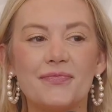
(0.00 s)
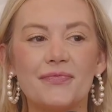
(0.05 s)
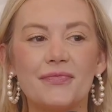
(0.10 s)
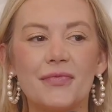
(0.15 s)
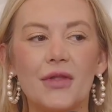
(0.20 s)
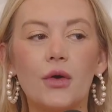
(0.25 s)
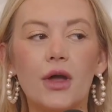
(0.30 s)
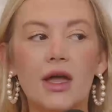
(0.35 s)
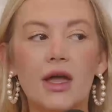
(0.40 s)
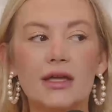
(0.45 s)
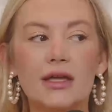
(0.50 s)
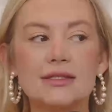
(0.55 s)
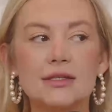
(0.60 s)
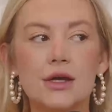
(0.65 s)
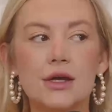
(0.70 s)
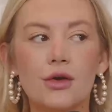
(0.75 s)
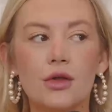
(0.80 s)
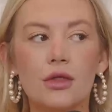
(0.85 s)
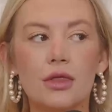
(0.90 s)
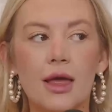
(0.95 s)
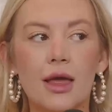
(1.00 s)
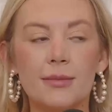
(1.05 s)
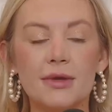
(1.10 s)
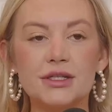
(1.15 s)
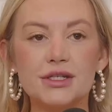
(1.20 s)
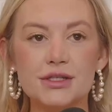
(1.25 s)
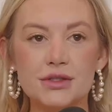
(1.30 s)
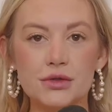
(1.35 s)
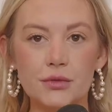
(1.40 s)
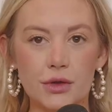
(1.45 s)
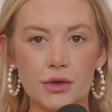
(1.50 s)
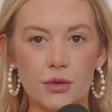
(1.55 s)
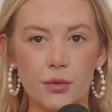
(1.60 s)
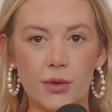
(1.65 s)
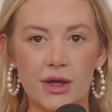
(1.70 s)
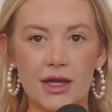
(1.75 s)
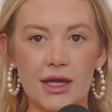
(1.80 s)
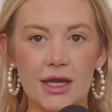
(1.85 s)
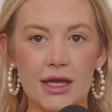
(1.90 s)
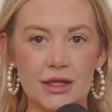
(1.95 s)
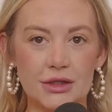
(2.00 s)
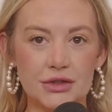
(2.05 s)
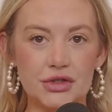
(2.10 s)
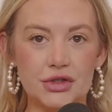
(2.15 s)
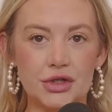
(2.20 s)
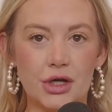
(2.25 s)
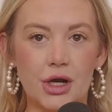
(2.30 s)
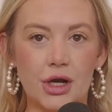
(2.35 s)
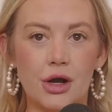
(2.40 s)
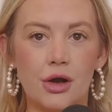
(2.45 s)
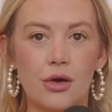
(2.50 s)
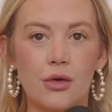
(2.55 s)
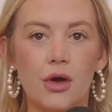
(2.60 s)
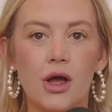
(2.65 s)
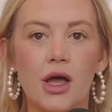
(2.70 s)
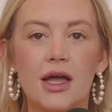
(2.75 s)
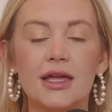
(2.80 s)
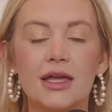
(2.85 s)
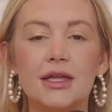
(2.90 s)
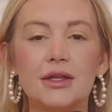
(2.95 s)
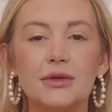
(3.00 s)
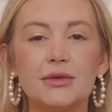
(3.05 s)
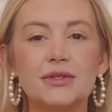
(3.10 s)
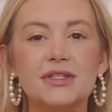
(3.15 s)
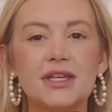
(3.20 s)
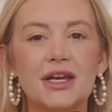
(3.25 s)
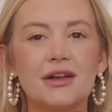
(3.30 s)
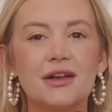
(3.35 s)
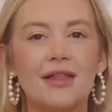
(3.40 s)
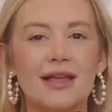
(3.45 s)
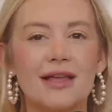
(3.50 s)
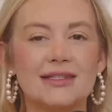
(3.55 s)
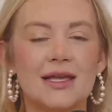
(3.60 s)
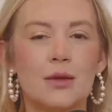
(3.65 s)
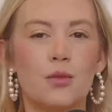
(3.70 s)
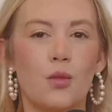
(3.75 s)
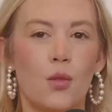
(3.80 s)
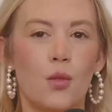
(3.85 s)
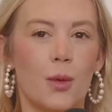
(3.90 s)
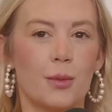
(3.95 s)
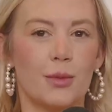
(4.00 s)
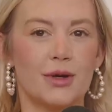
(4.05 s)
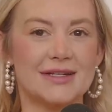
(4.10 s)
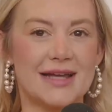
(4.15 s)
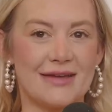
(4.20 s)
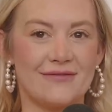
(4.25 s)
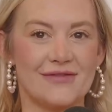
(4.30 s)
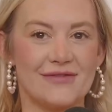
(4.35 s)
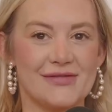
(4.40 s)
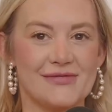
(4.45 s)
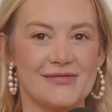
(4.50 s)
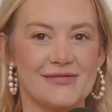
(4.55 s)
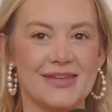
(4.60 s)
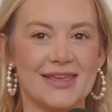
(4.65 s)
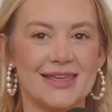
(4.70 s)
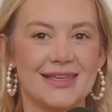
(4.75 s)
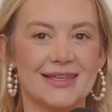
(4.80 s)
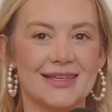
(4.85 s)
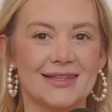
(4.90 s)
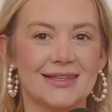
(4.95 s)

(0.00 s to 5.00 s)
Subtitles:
Okay, so let me just do a quick intro. Can you say your last name one more time for me?